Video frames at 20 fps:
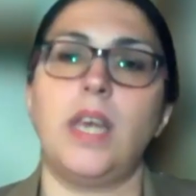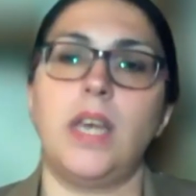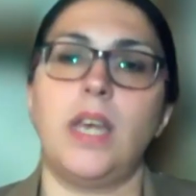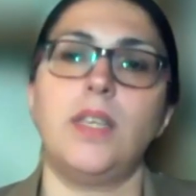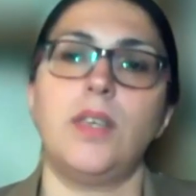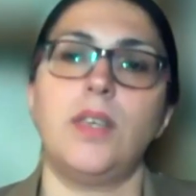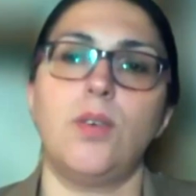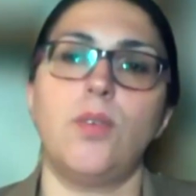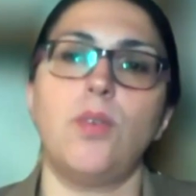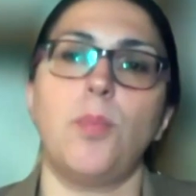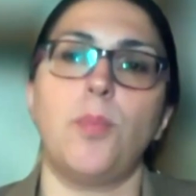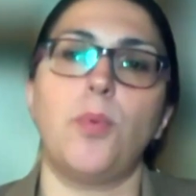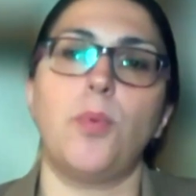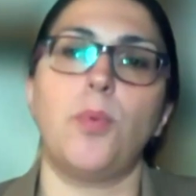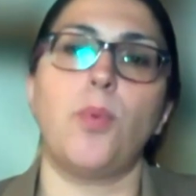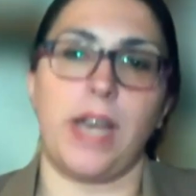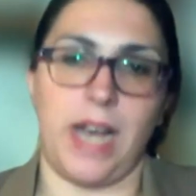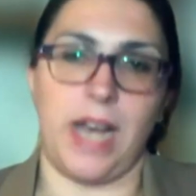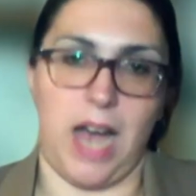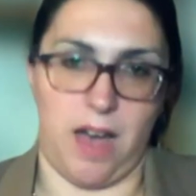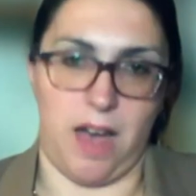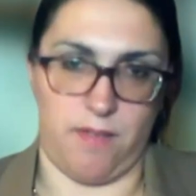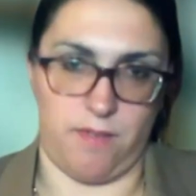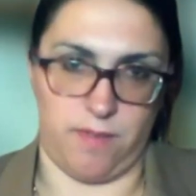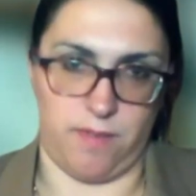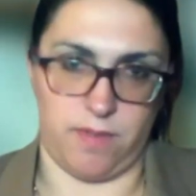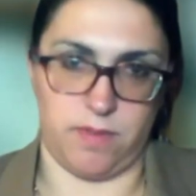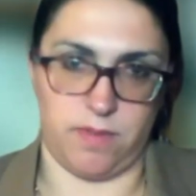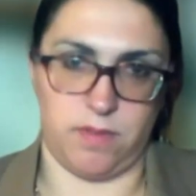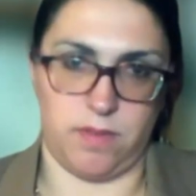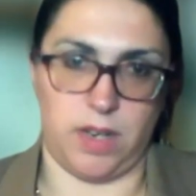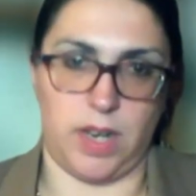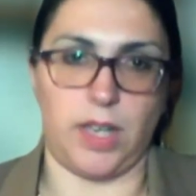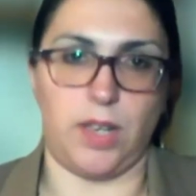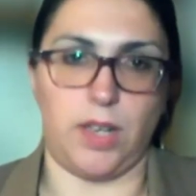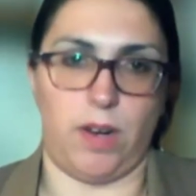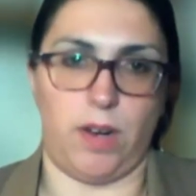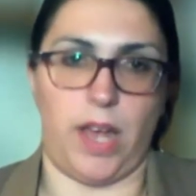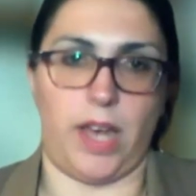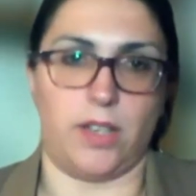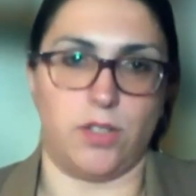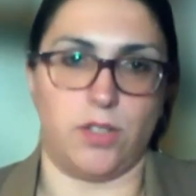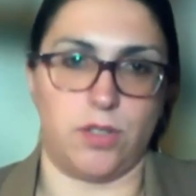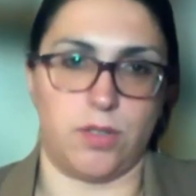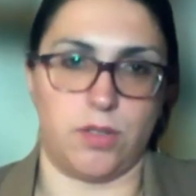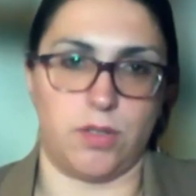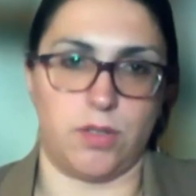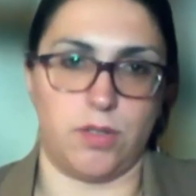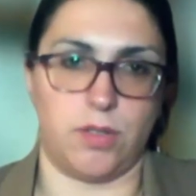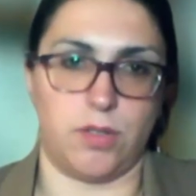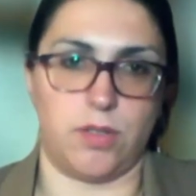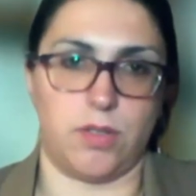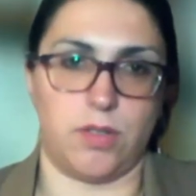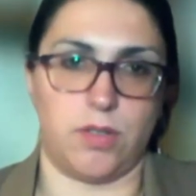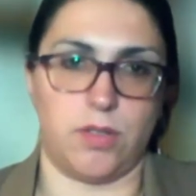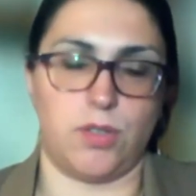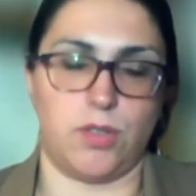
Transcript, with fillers: in Europe we have regulations.